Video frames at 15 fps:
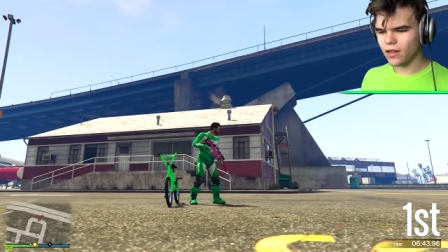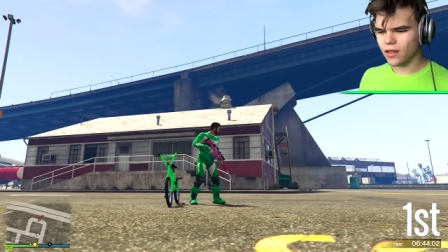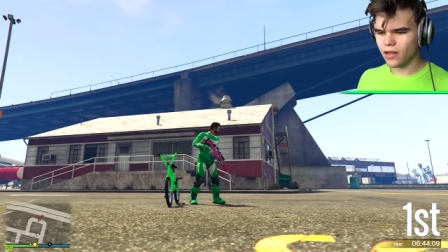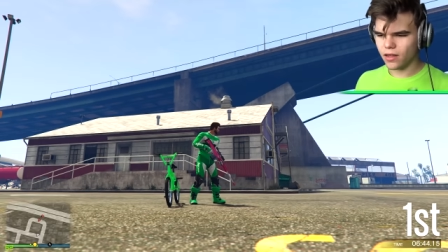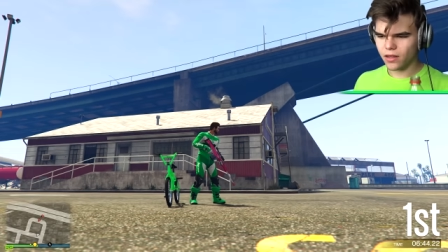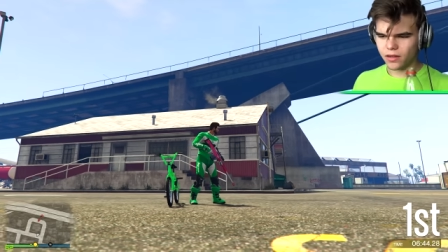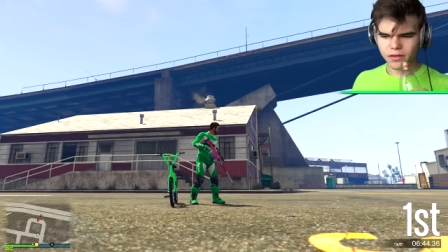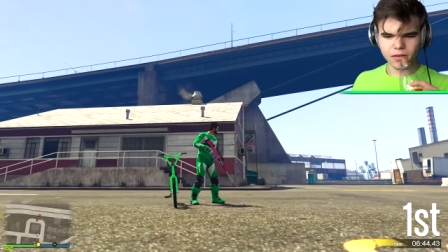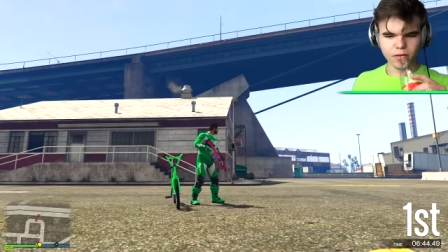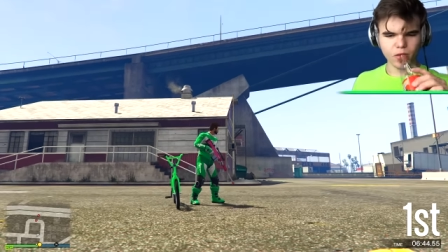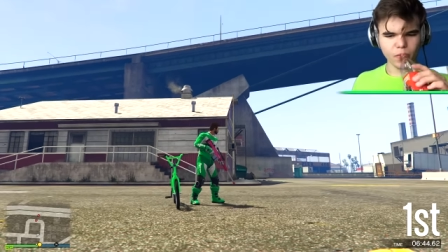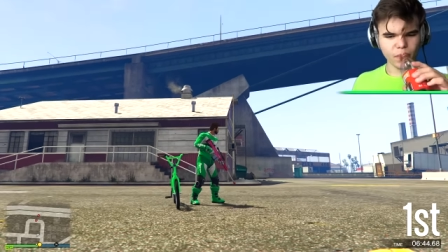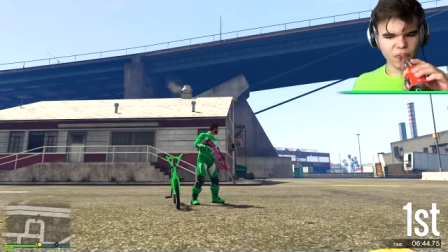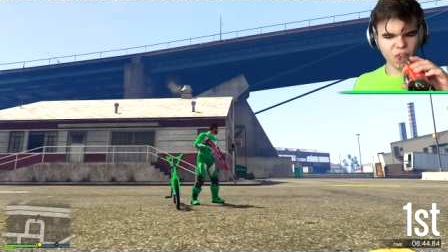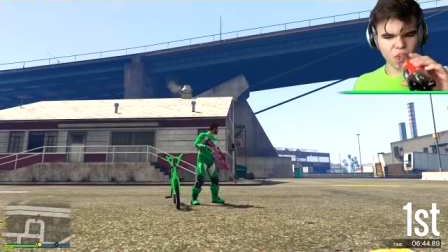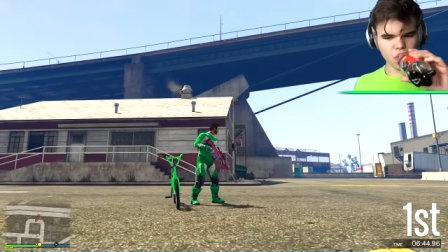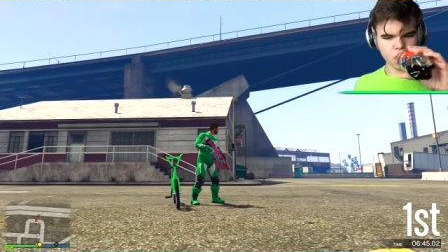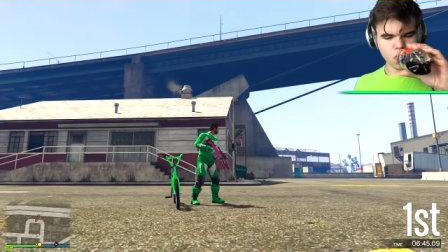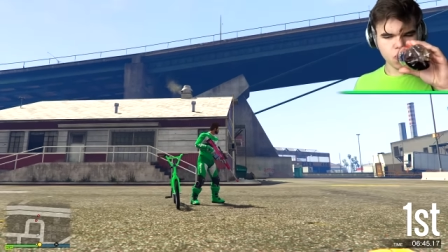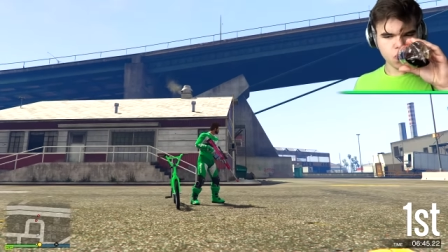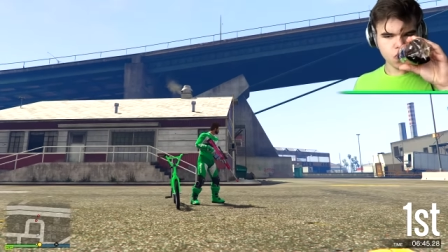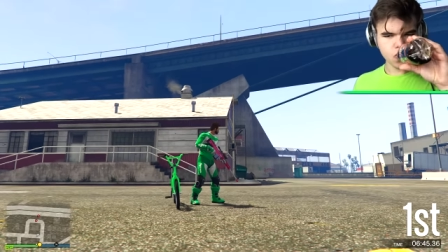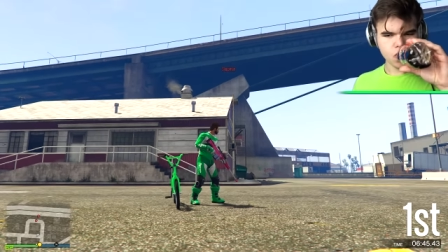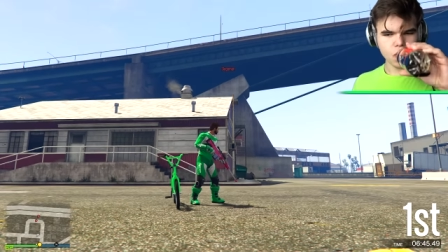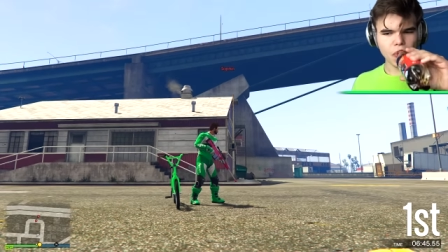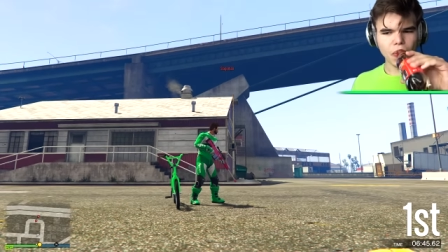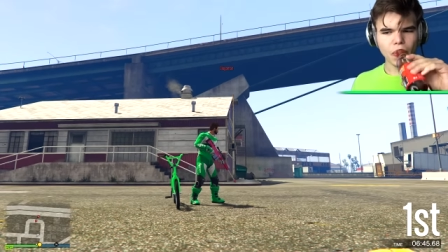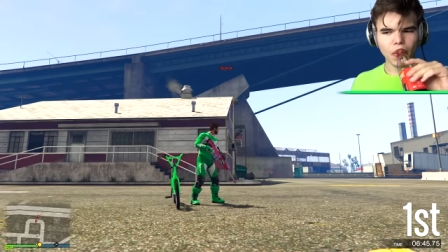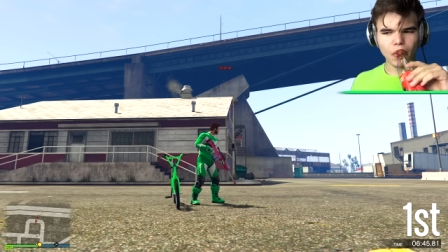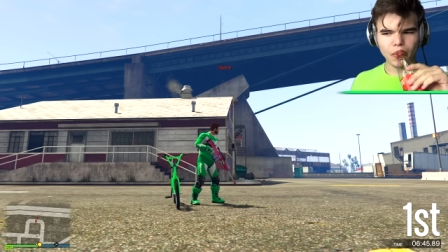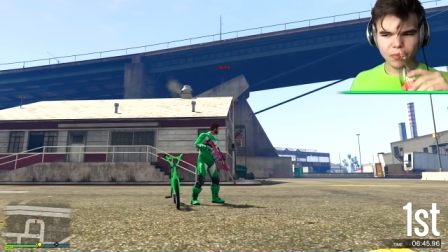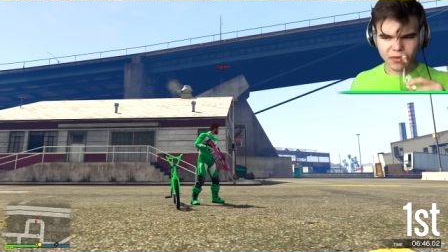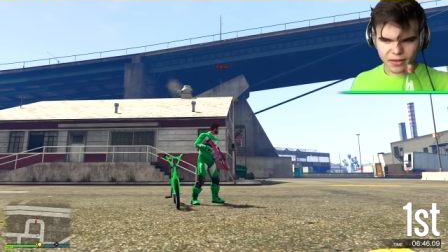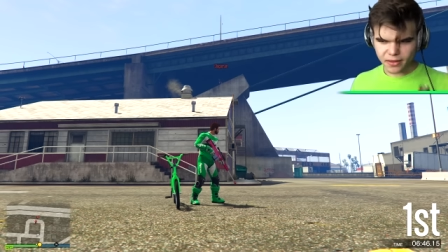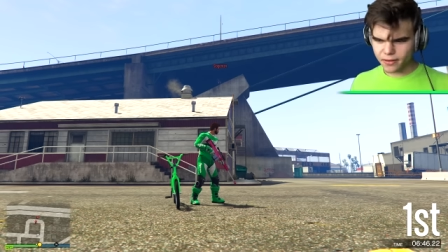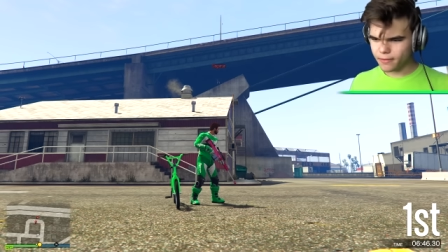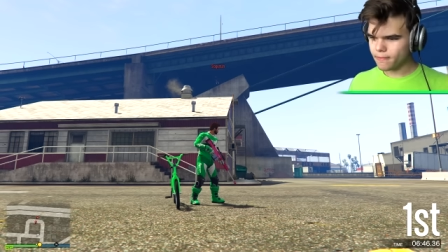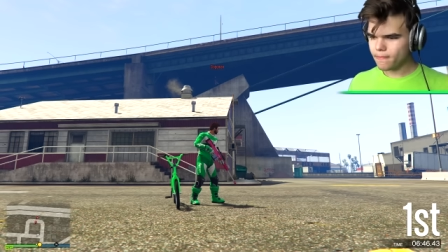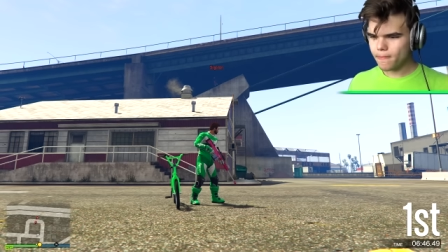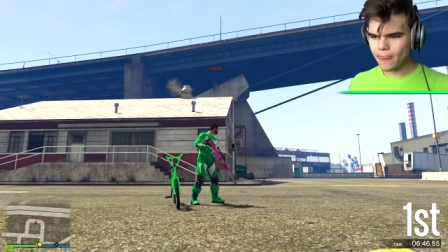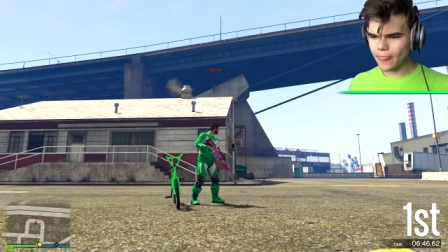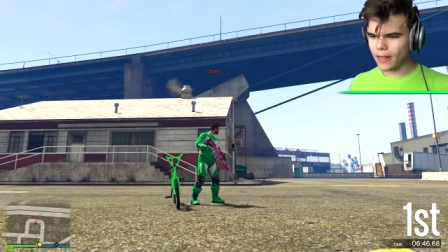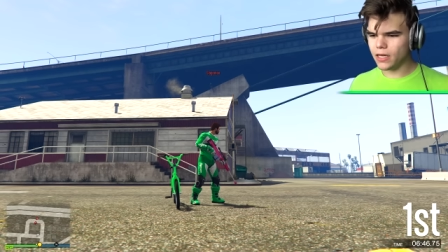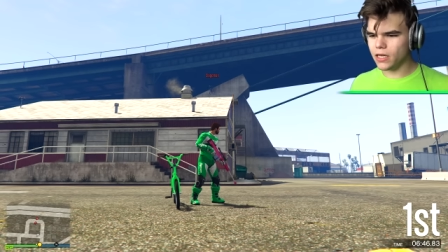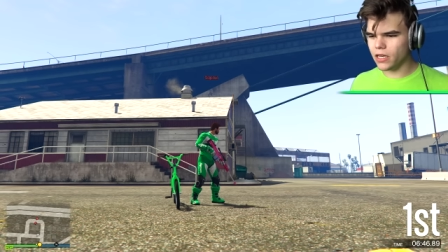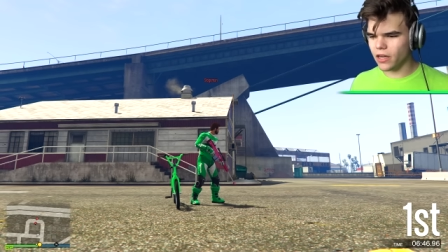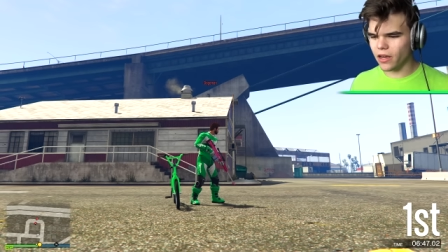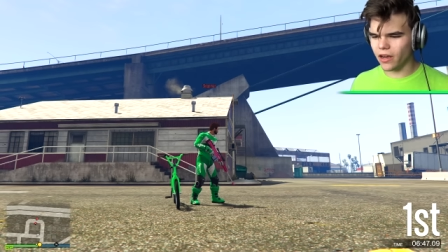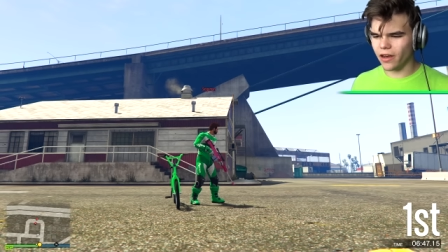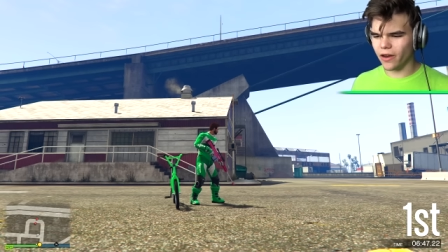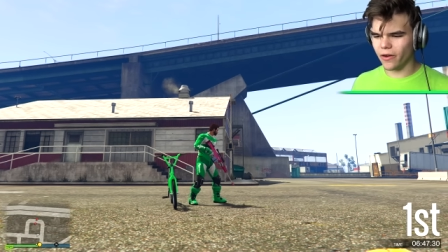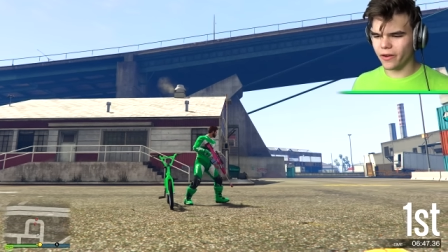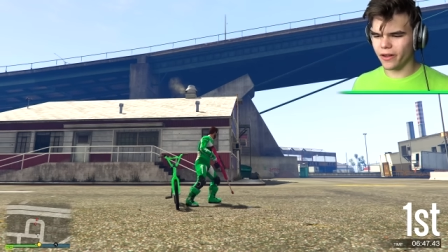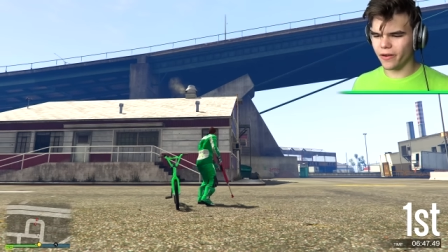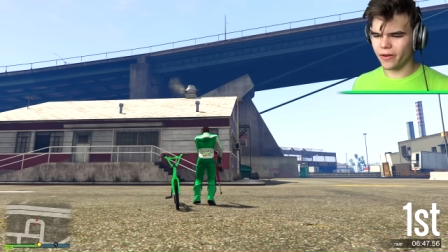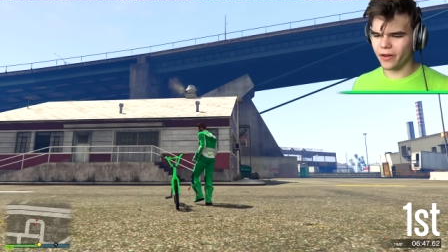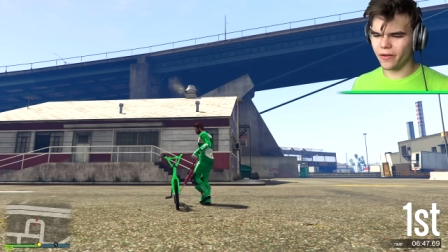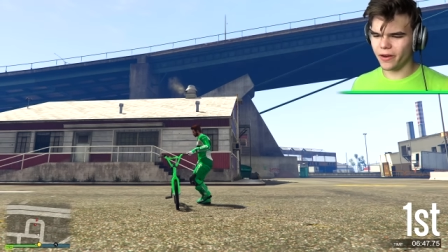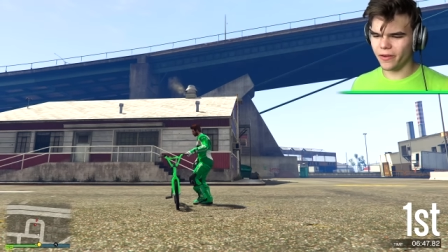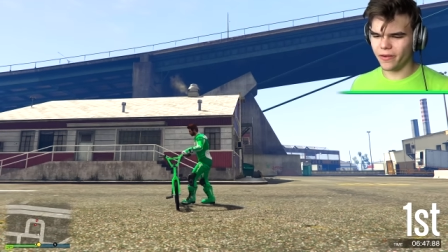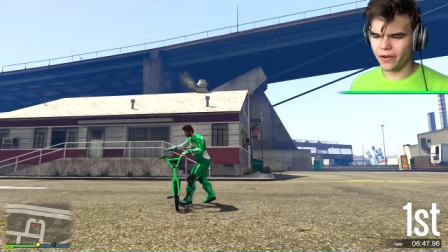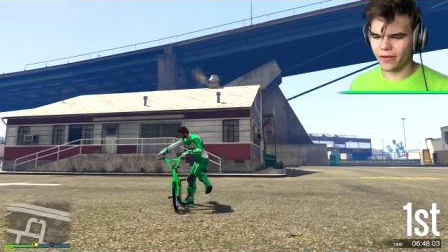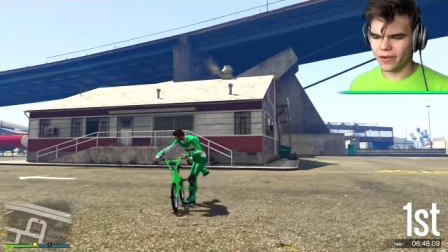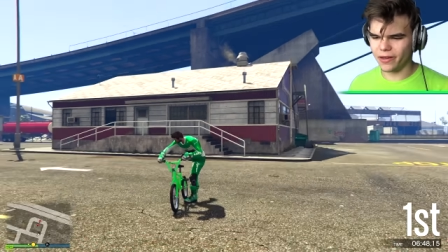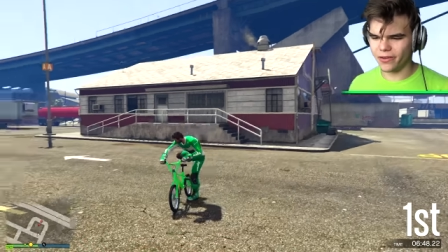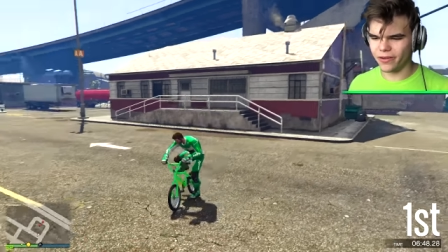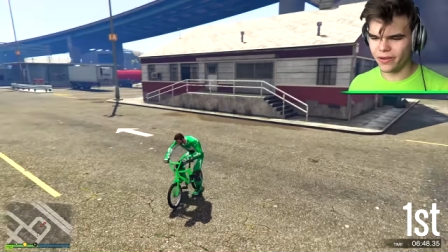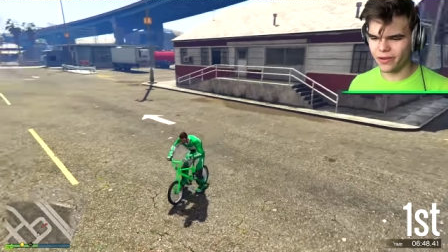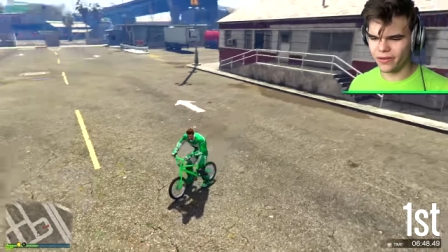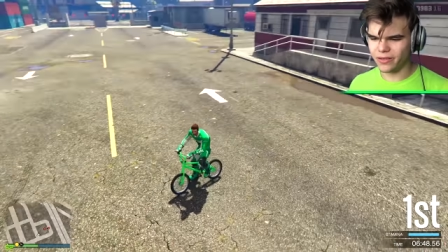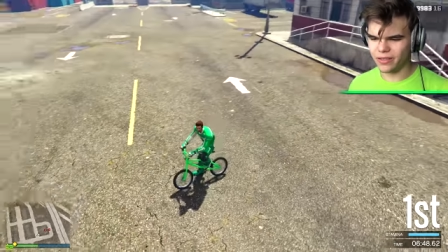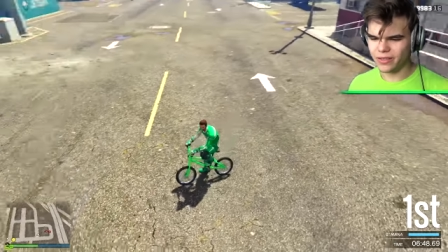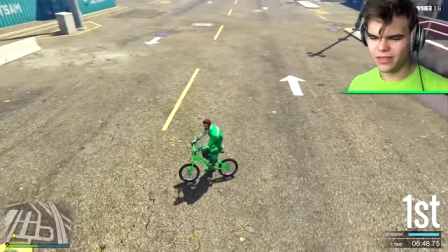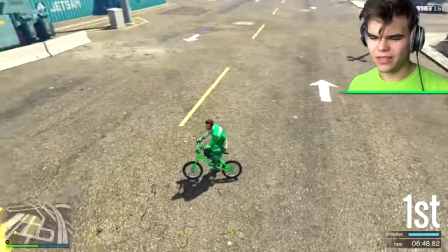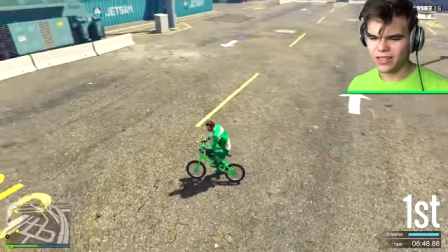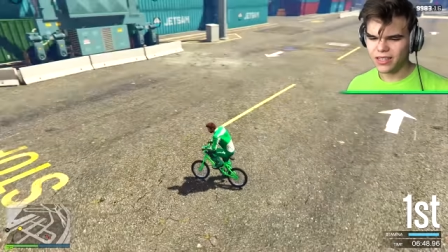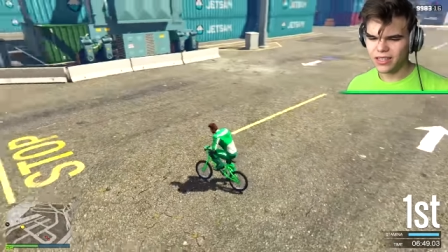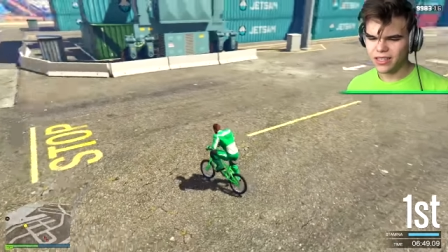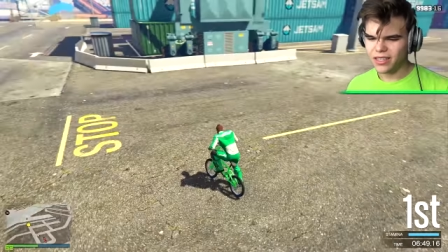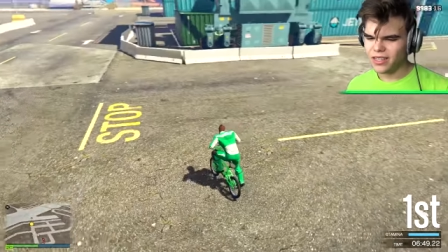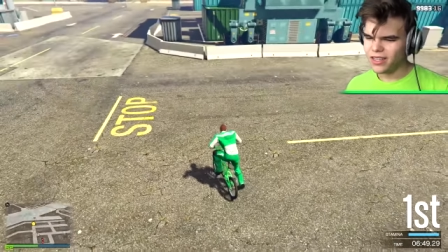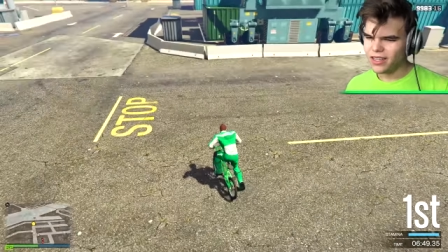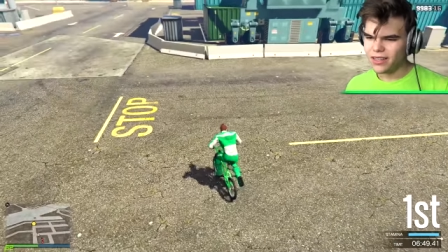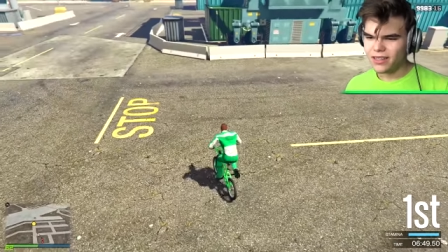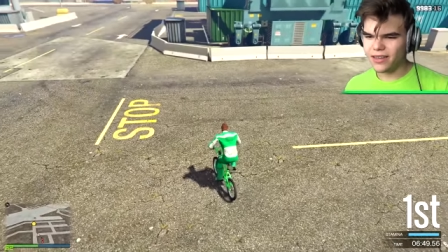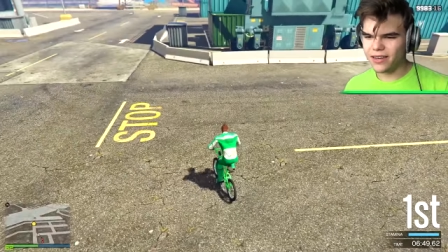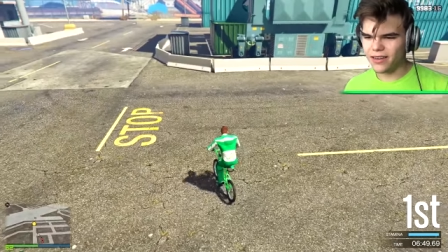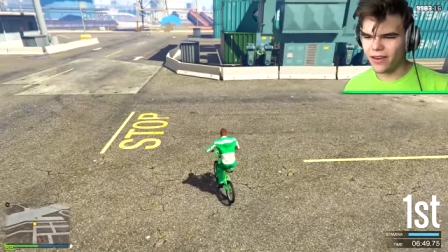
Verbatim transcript: Well, Jordi did it with a bike. Literally so. just did it with a bike. No, no, no, no, no, no. Yeah, yeah, yeah. There we go.